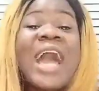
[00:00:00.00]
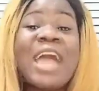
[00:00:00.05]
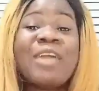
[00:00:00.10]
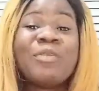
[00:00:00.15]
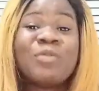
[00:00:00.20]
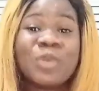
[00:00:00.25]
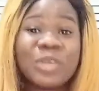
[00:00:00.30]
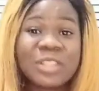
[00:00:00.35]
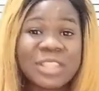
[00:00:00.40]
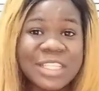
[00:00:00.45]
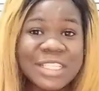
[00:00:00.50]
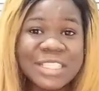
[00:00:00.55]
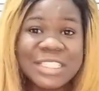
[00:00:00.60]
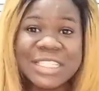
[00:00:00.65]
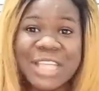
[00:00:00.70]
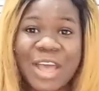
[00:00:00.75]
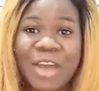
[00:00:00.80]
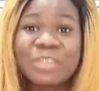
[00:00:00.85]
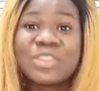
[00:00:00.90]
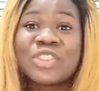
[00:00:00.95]
I wrote things
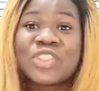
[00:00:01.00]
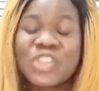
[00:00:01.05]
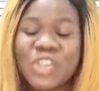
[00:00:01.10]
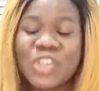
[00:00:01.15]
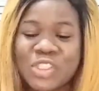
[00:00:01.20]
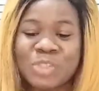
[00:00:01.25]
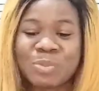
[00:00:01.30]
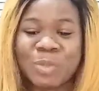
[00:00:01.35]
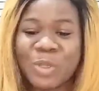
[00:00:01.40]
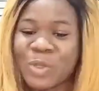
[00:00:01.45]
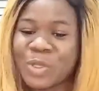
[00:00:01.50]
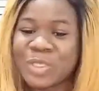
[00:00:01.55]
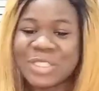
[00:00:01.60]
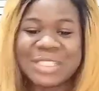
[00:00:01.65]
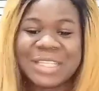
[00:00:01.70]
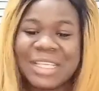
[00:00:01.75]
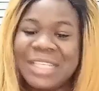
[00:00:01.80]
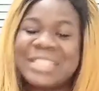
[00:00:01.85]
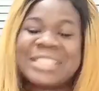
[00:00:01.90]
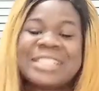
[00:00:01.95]
down just
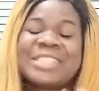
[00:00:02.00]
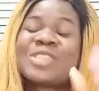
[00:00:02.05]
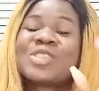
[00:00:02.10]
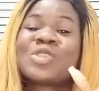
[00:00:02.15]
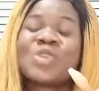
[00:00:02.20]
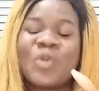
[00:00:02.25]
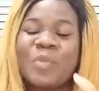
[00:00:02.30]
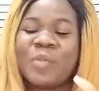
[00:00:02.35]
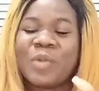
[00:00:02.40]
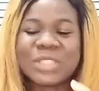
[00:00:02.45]
because it's so